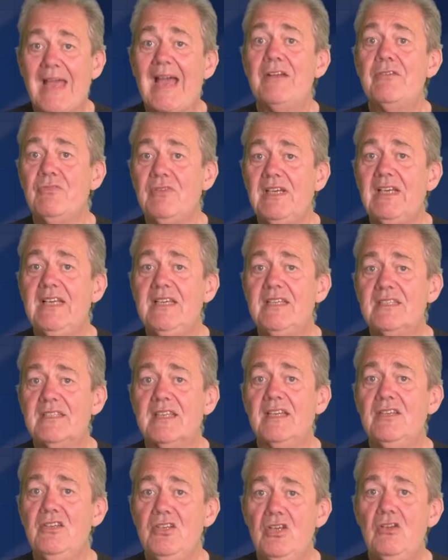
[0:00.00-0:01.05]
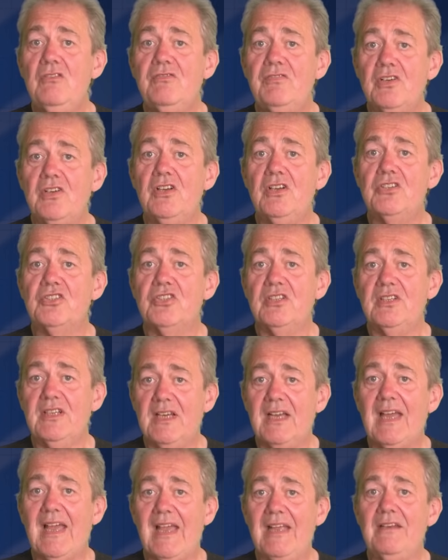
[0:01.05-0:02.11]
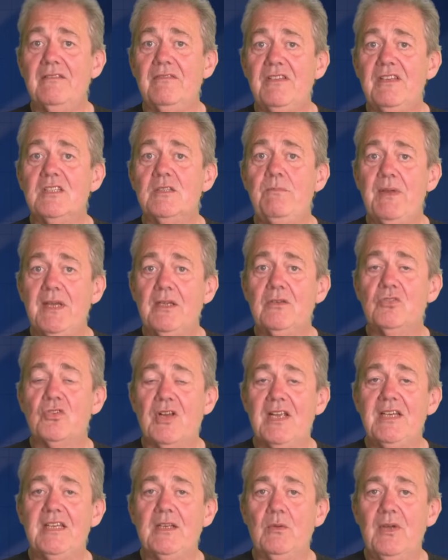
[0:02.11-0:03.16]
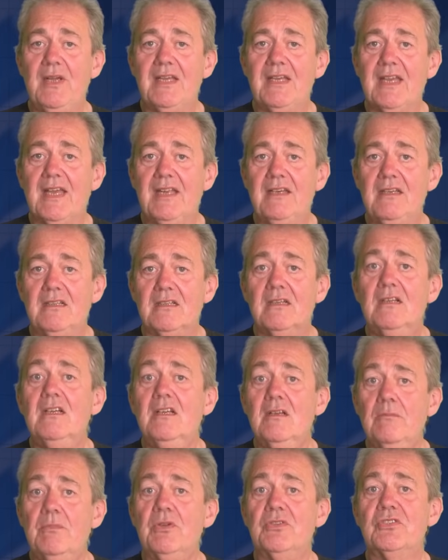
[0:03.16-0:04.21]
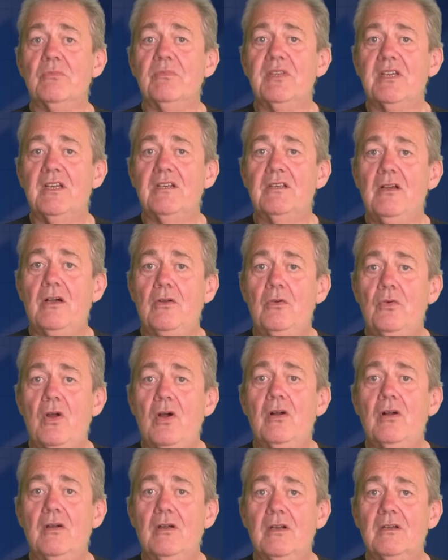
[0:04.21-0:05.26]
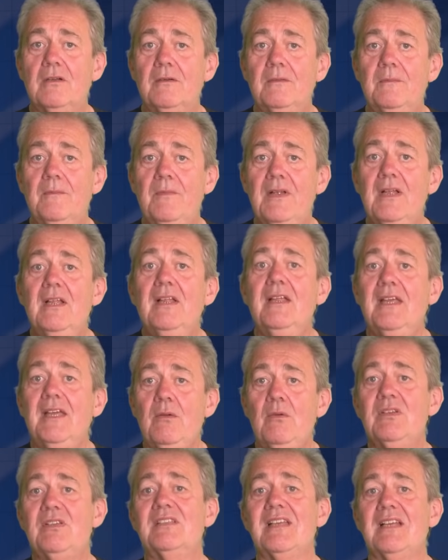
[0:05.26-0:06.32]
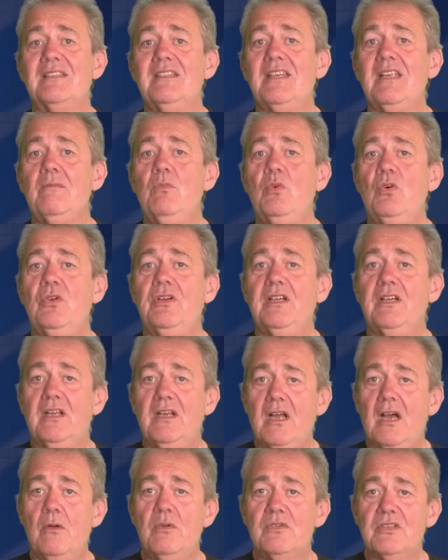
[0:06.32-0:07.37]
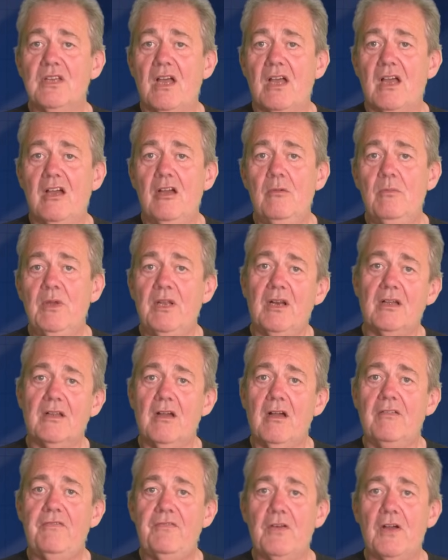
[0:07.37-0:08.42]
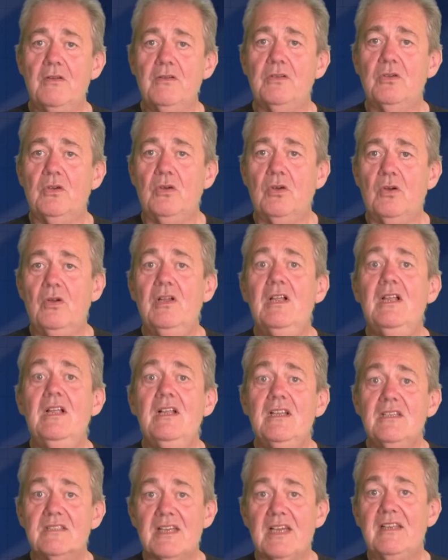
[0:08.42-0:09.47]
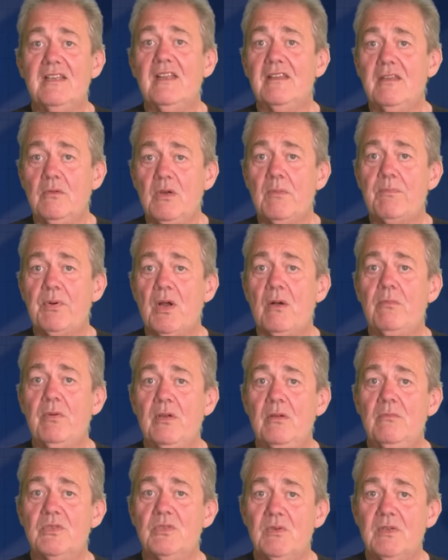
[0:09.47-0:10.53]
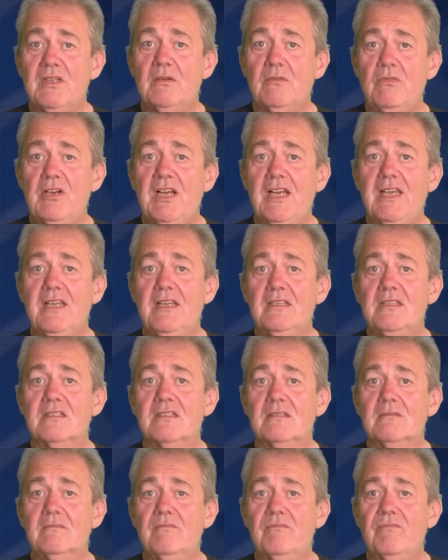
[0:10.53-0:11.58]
had released a new version ahead of this big trading weekend, but something had gone wrong. It was Saturday morning and I was at home and I got a phone call saying that there were problems with the release.